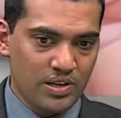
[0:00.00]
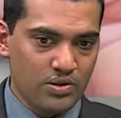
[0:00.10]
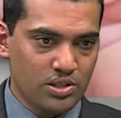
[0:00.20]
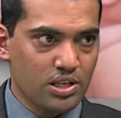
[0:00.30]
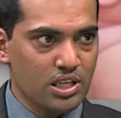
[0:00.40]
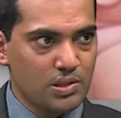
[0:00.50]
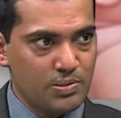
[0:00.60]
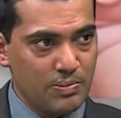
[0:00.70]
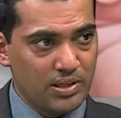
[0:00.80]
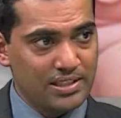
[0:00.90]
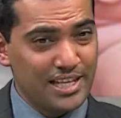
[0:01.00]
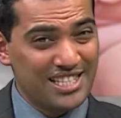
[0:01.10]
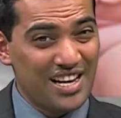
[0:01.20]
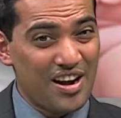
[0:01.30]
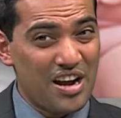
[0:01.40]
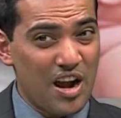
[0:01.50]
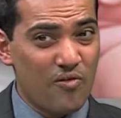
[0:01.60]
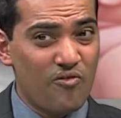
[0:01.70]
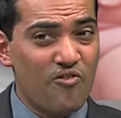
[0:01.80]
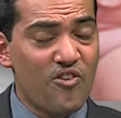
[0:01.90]
you see these people's legs that are
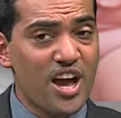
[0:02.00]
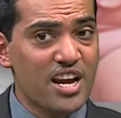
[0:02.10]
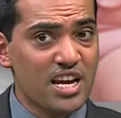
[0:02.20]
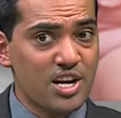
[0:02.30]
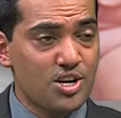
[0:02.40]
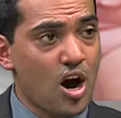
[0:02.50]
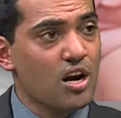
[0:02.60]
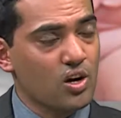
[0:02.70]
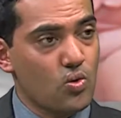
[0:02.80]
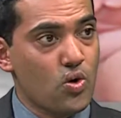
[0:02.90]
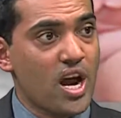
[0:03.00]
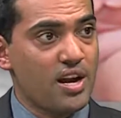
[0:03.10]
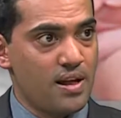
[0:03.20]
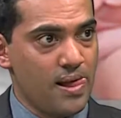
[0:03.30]
very dark red,